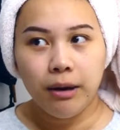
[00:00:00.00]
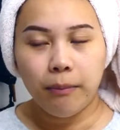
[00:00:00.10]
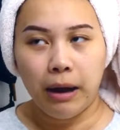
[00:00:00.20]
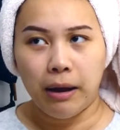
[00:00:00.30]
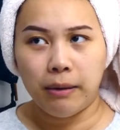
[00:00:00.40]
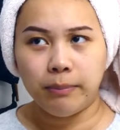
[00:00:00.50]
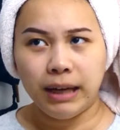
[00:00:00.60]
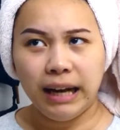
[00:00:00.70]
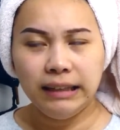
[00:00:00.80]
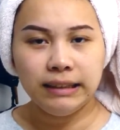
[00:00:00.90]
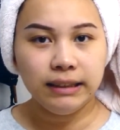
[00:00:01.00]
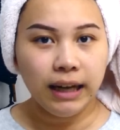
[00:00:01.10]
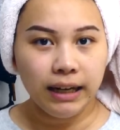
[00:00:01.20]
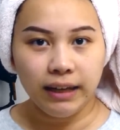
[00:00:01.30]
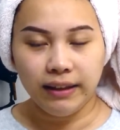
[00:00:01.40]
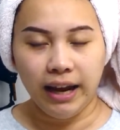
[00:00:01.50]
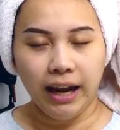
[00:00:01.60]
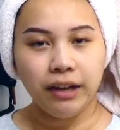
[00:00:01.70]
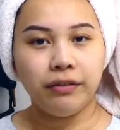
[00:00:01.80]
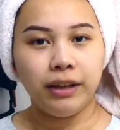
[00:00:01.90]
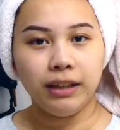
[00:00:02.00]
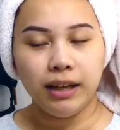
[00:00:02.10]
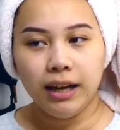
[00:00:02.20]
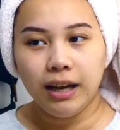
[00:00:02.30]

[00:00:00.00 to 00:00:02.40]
but I did kind of get the hang of it,